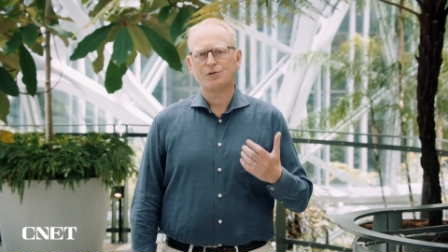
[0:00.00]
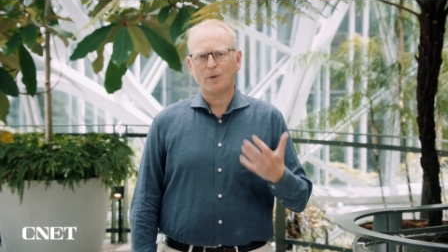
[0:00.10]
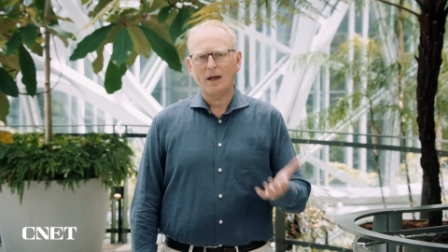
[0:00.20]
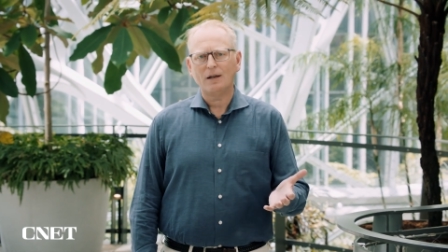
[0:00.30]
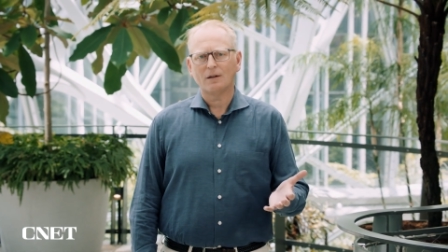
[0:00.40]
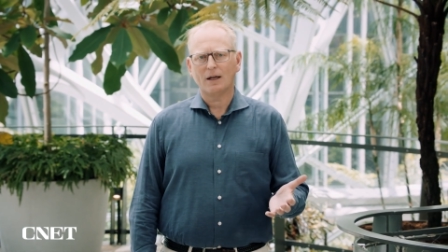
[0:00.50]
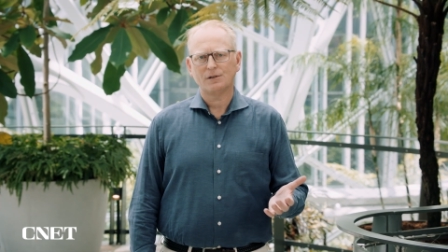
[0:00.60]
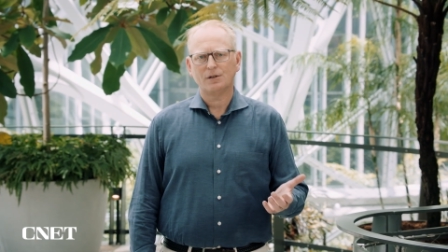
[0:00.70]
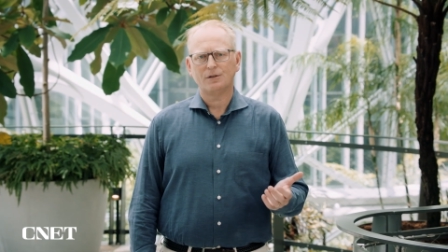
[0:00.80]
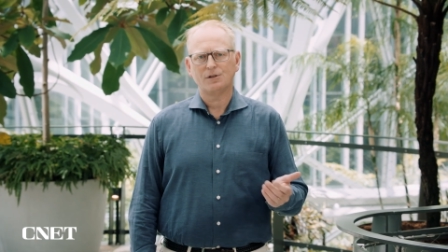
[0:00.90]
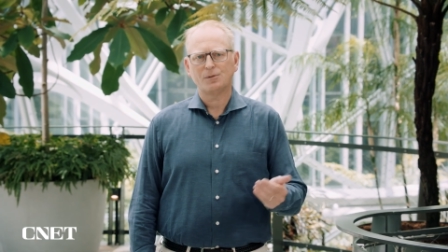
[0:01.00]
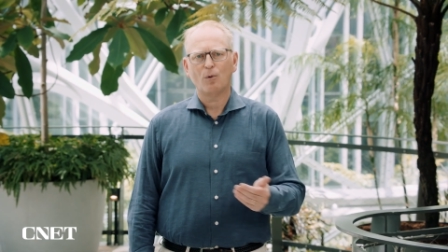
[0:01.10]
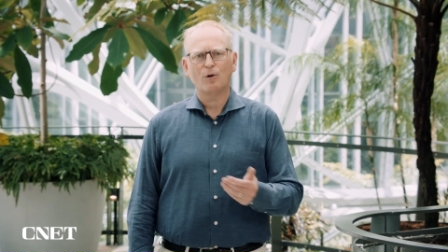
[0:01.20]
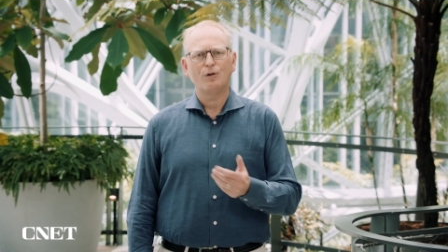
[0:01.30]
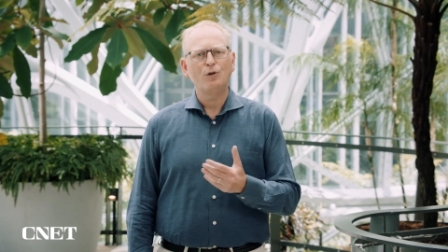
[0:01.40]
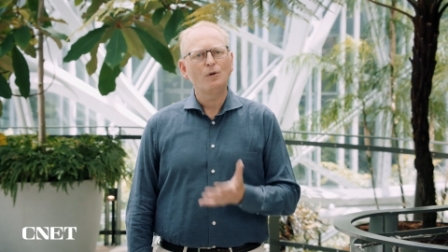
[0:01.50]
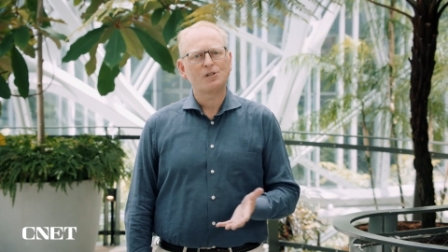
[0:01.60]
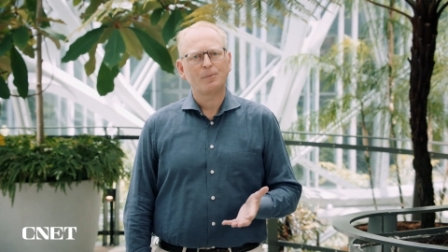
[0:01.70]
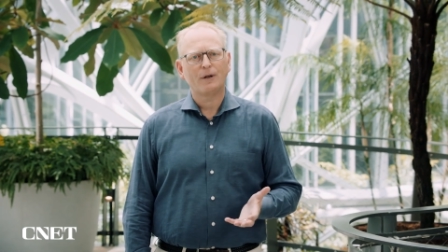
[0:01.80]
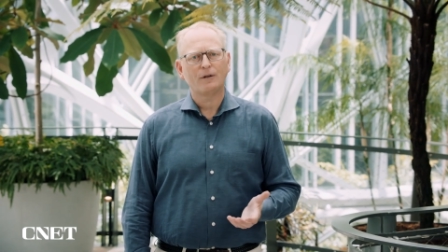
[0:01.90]
to train Alexa to support new
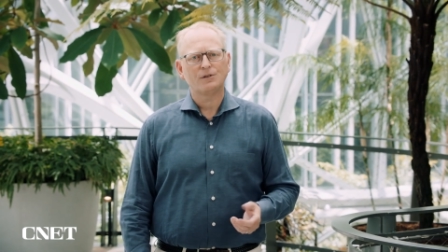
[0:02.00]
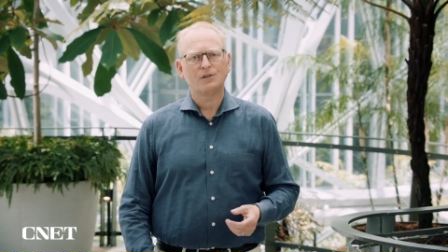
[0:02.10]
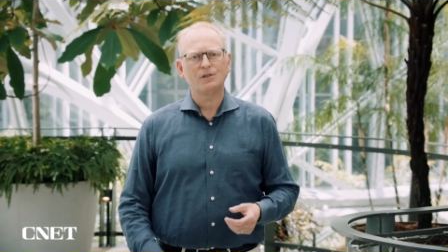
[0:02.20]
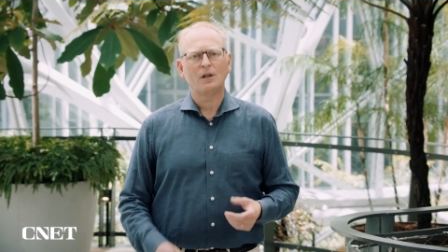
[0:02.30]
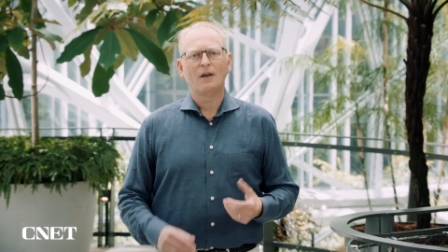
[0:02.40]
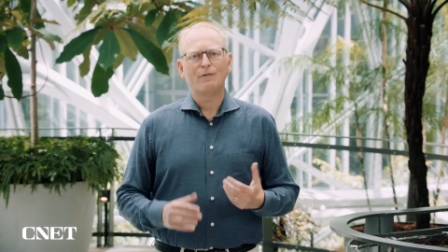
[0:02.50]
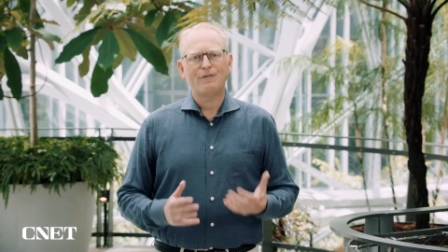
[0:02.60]
experiences